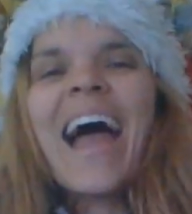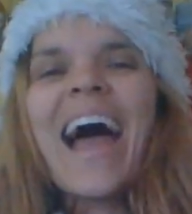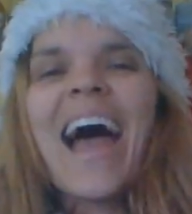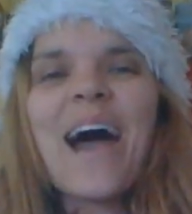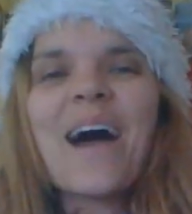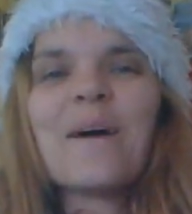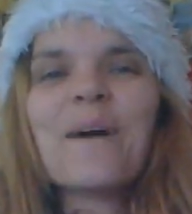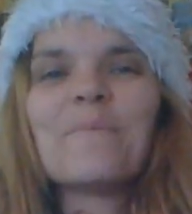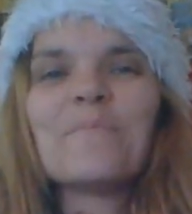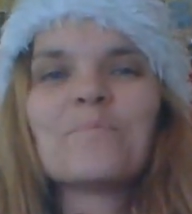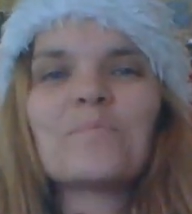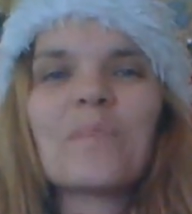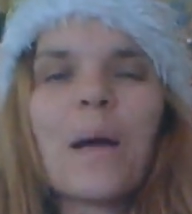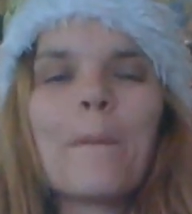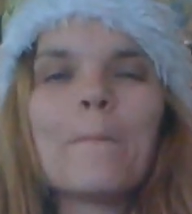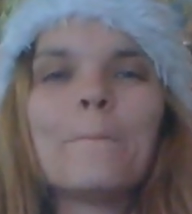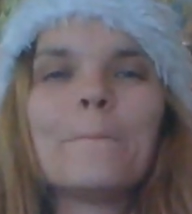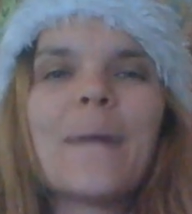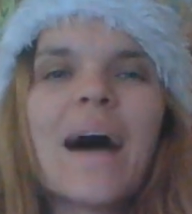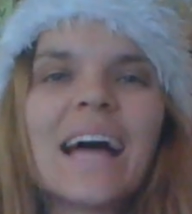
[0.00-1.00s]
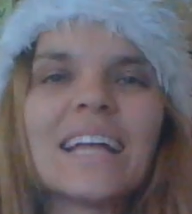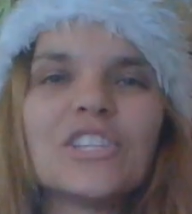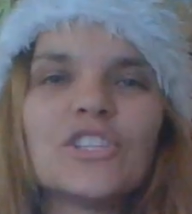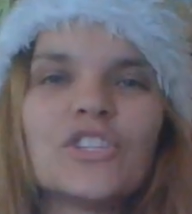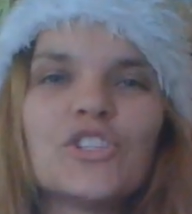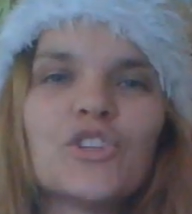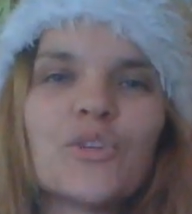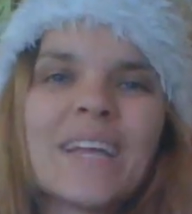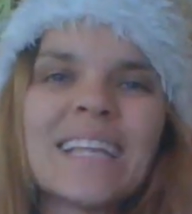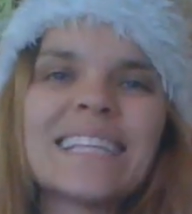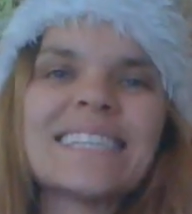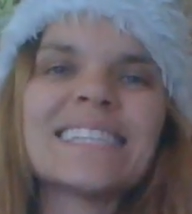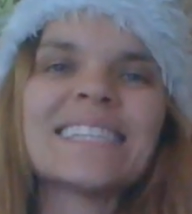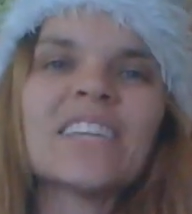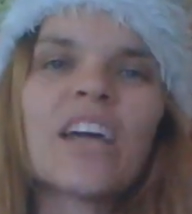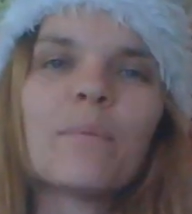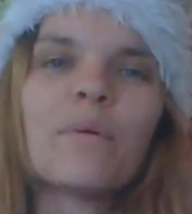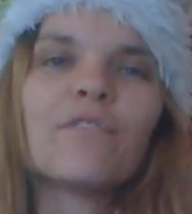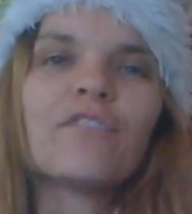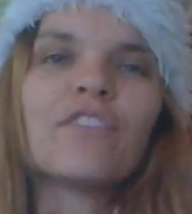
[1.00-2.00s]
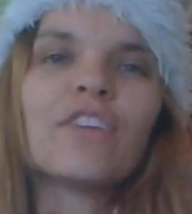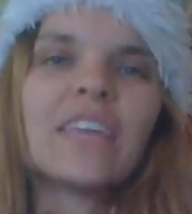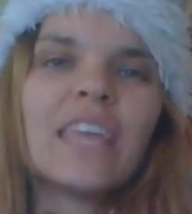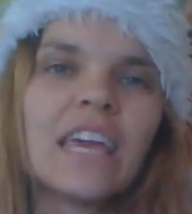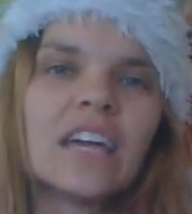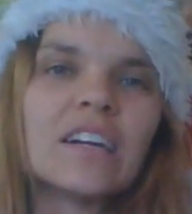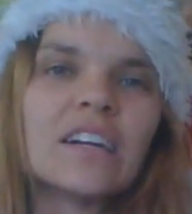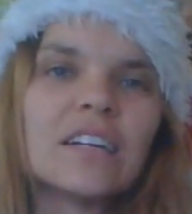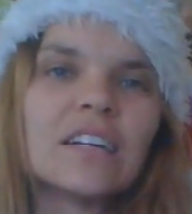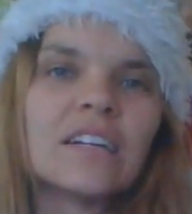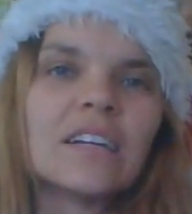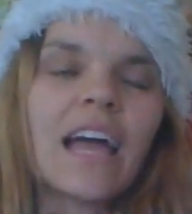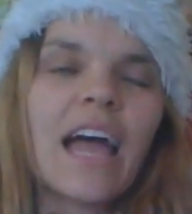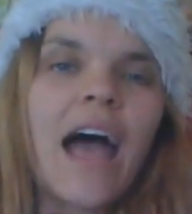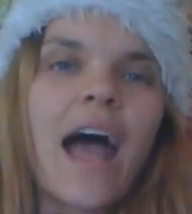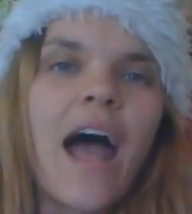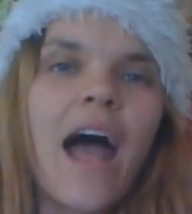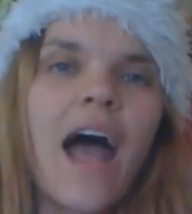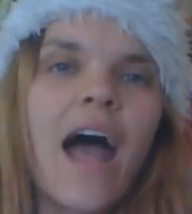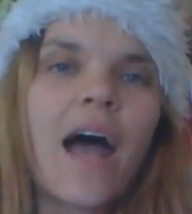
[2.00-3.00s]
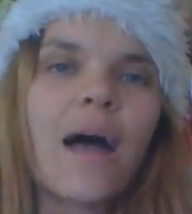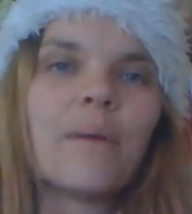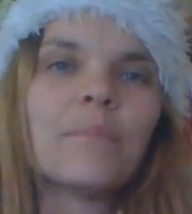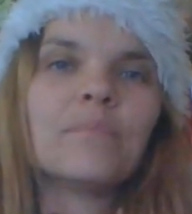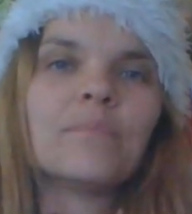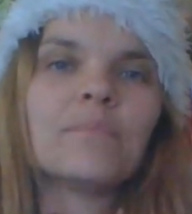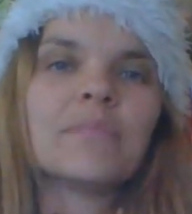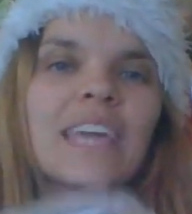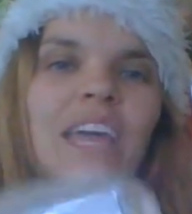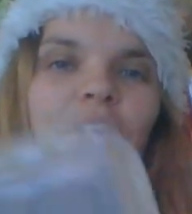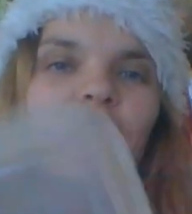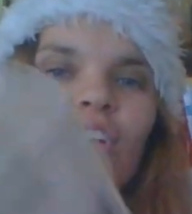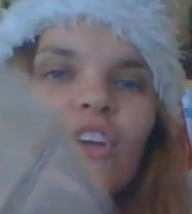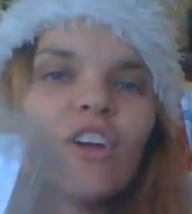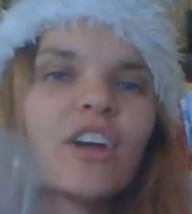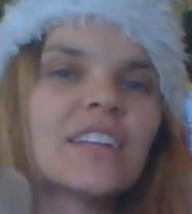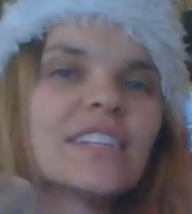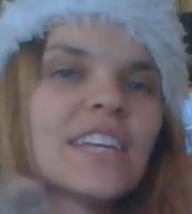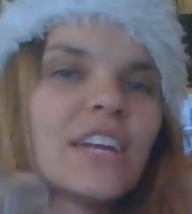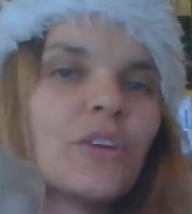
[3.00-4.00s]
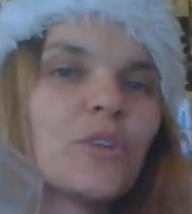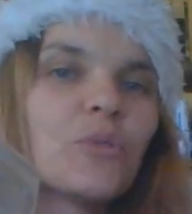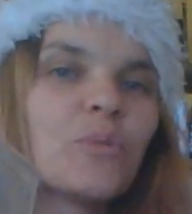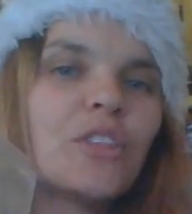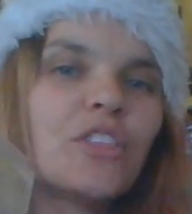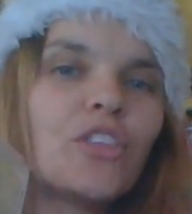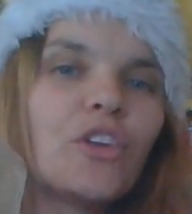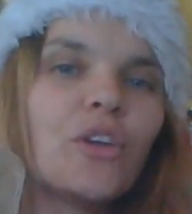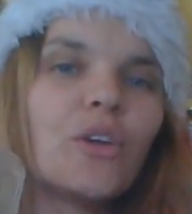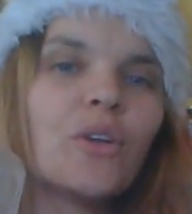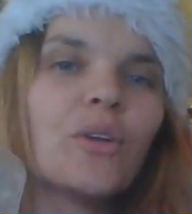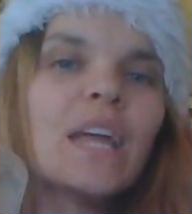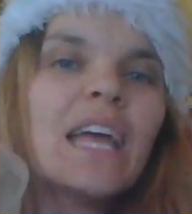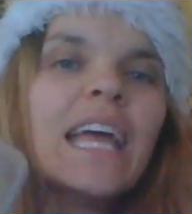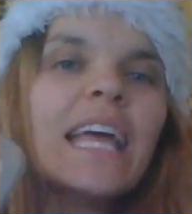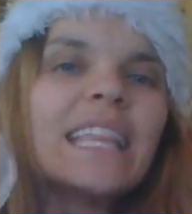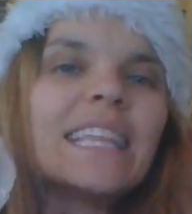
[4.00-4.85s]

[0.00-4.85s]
But during this time of the year, carry a container with you.